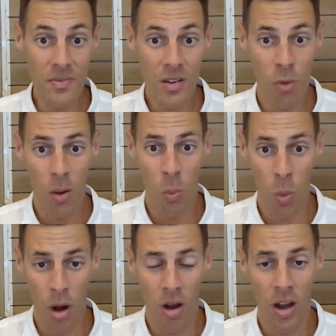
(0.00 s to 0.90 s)
Right?
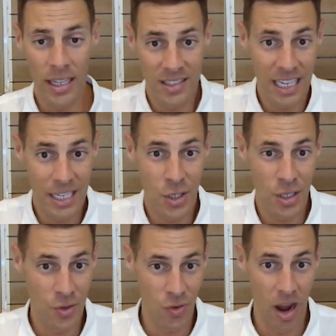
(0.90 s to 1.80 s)
What I teach
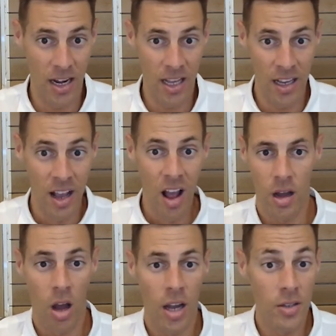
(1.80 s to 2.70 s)
in training,
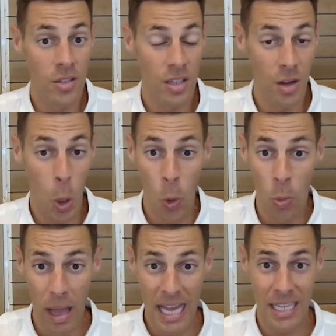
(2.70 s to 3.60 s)
I use in all
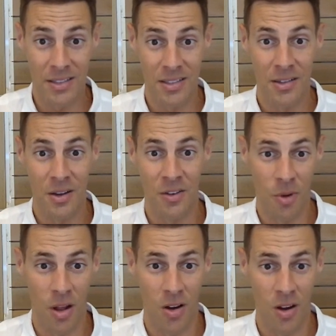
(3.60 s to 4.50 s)
parts of
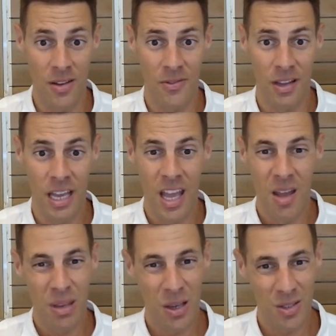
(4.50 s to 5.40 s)
my life
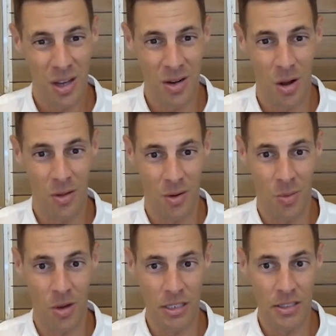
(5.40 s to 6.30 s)
because I know that it
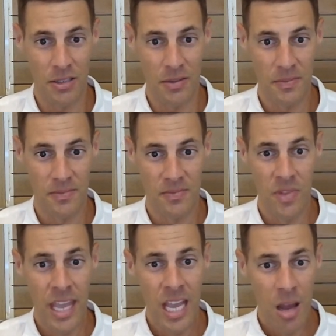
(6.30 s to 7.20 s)
works.
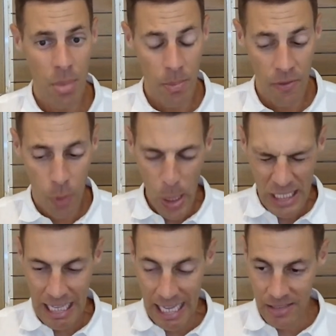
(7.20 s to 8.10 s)
But before I
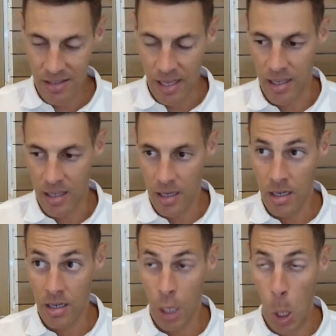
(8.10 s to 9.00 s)
start today,
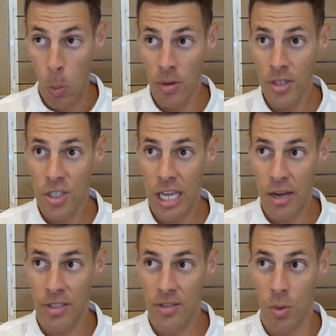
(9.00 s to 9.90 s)
I want to
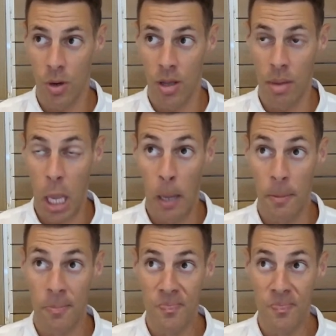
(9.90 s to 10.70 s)
share a story about